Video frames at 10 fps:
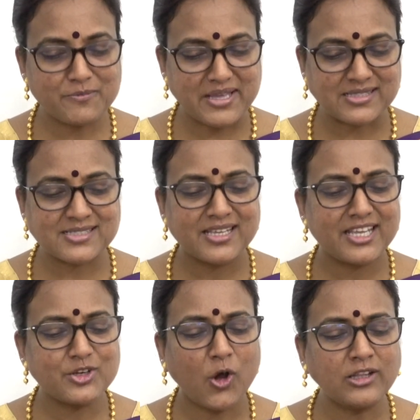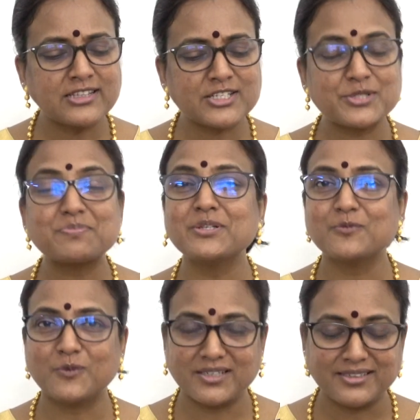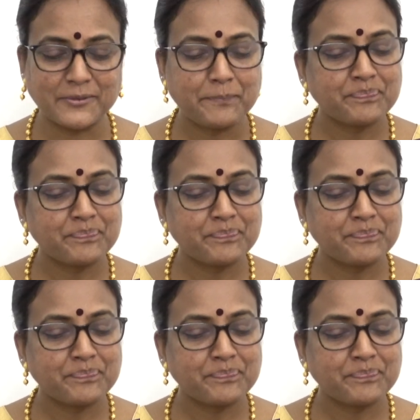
best in all the triple world,